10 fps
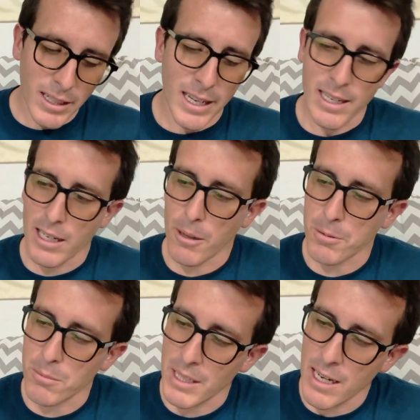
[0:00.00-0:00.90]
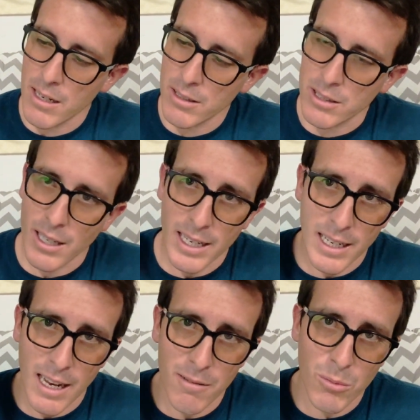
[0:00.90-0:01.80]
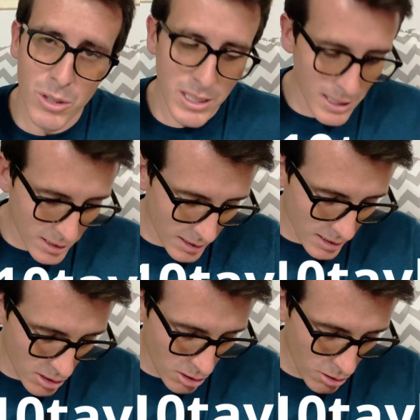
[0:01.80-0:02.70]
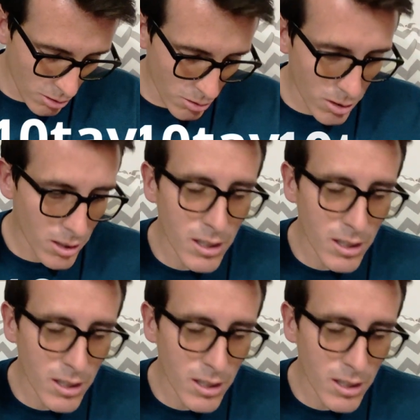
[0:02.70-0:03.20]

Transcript: and it helps me out so I can have more discs to